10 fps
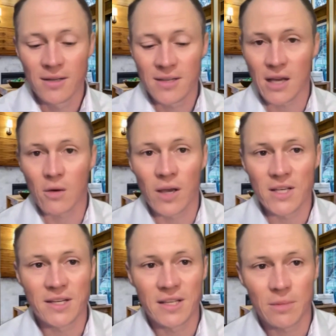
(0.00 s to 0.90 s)

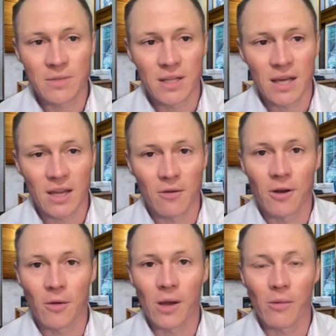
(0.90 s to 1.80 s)
takeaways and tips that they can
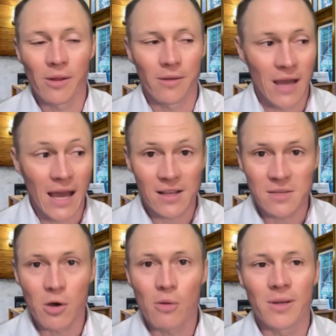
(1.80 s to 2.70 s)
run away with at
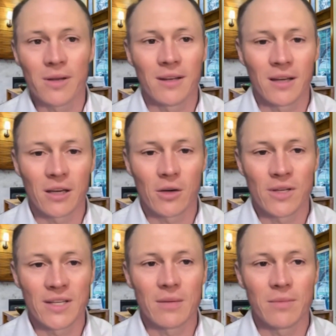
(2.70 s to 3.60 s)
this moment and go
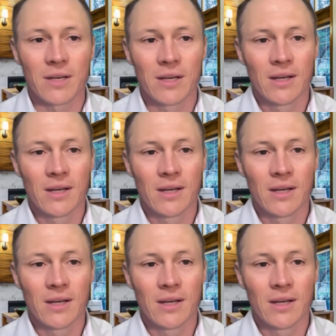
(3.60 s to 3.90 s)
attempt,